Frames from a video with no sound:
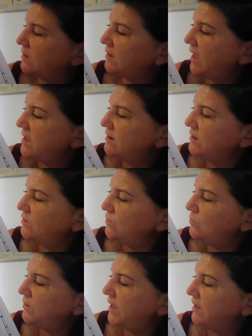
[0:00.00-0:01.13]
Again,
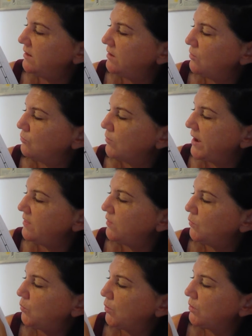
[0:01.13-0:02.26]
you can write the
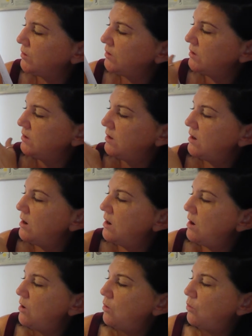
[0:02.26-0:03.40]
word
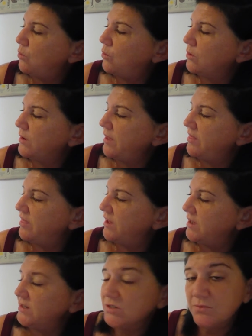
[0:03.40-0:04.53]
or
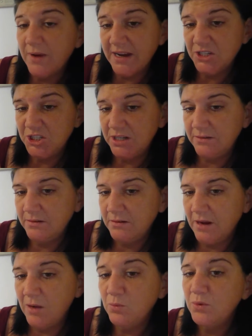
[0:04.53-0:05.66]
the direction.
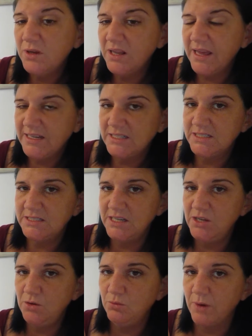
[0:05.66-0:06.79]
I would like to see
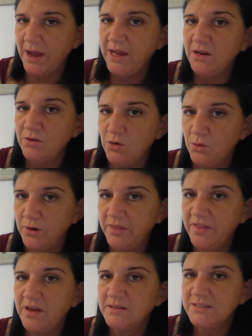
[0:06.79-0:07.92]
you write north,
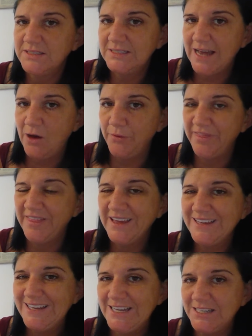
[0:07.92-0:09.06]
south,
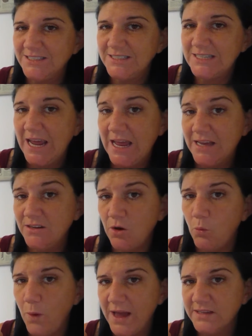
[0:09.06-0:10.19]
east, and
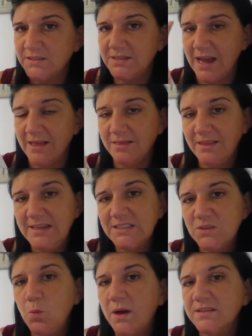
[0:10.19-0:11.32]
west at
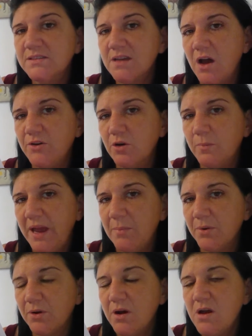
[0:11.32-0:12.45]
least once on your
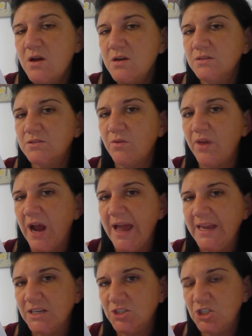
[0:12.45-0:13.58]
paper so that I
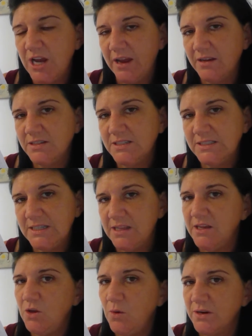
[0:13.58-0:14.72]
can check to see
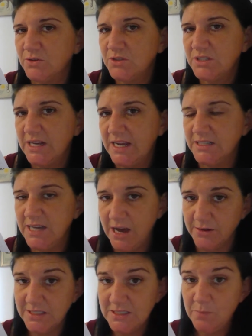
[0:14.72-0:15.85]
that you understand how
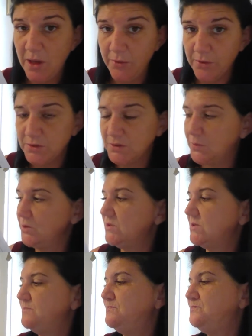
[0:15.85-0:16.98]
to spell those words.